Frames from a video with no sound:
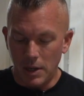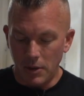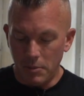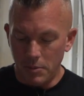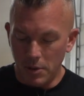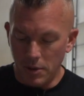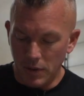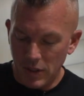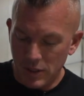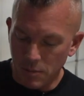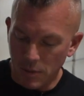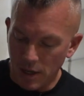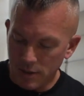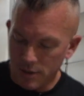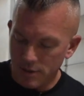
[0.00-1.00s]
we built these
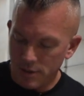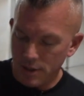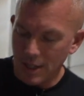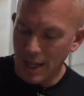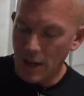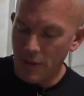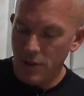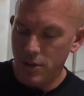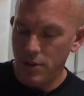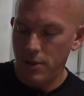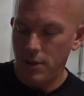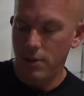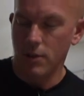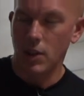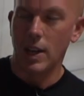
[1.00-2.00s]
boxes, these heavy
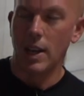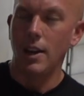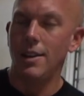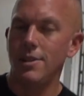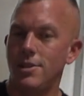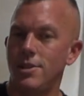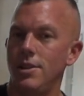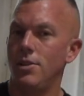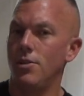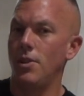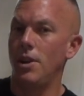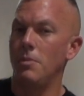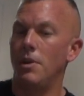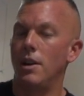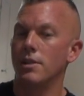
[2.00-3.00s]
duty or the
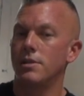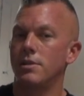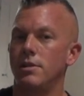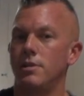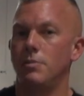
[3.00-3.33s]
HD3 boxes